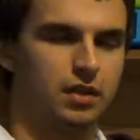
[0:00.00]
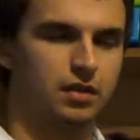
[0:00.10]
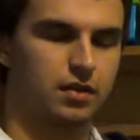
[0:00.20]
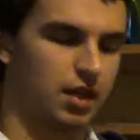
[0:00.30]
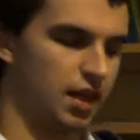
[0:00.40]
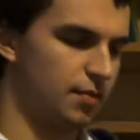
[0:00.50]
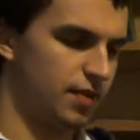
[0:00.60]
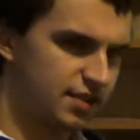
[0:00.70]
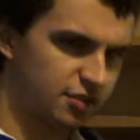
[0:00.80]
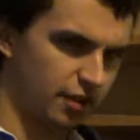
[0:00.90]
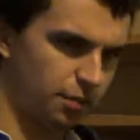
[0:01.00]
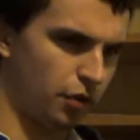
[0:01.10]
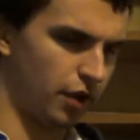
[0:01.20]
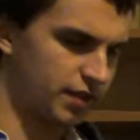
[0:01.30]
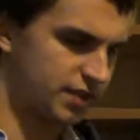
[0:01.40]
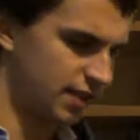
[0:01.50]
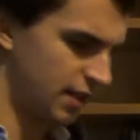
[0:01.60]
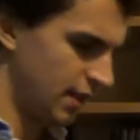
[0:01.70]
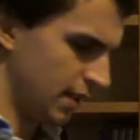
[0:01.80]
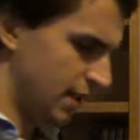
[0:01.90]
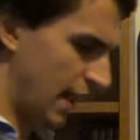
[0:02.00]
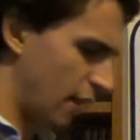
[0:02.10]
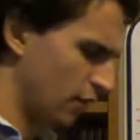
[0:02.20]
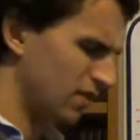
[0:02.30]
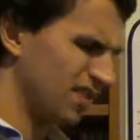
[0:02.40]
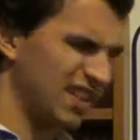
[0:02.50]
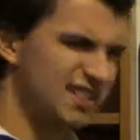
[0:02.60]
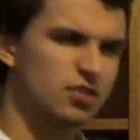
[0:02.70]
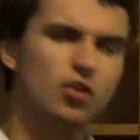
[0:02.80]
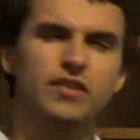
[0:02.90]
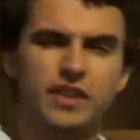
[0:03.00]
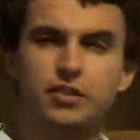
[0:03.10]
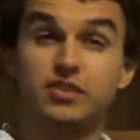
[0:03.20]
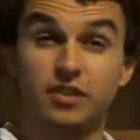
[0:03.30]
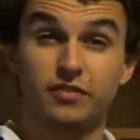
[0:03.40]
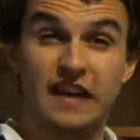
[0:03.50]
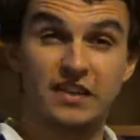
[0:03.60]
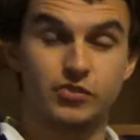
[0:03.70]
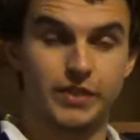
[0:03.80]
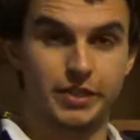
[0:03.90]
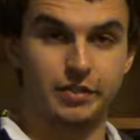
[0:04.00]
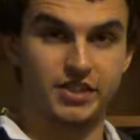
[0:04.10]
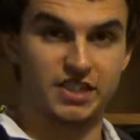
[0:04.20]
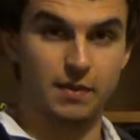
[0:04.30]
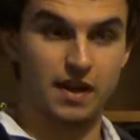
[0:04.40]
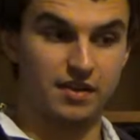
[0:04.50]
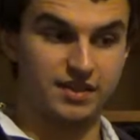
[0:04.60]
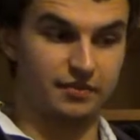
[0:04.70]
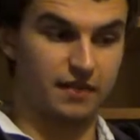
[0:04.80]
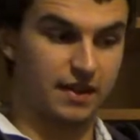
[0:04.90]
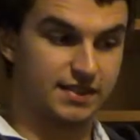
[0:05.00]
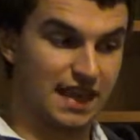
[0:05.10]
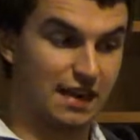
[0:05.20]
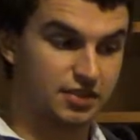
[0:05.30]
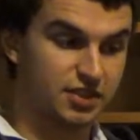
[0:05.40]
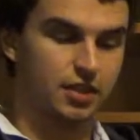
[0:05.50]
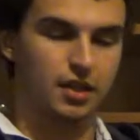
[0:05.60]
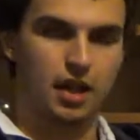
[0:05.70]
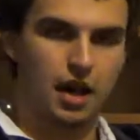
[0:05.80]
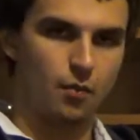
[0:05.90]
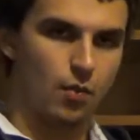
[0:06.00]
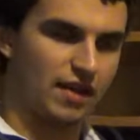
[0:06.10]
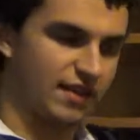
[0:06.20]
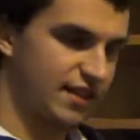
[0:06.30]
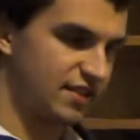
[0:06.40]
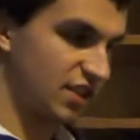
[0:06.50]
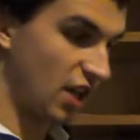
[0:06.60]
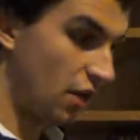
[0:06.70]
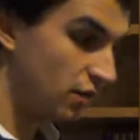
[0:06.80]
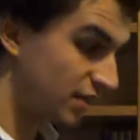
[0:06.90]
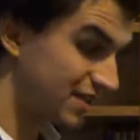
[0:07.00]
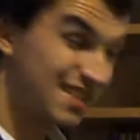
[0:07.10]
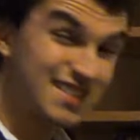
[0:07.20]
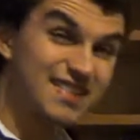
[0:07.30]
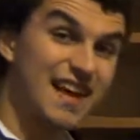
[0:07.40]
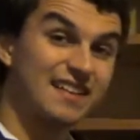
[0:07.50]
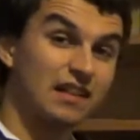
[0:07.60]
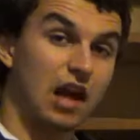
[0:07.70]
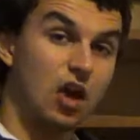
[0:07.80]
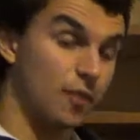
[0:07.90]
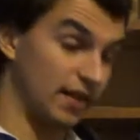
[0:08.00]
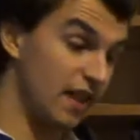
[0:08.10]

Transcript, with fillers: Okay, but that's not the point. Now, it's thought that they use olfactory cues as well to find out um, where they need to go, because this is natal homing.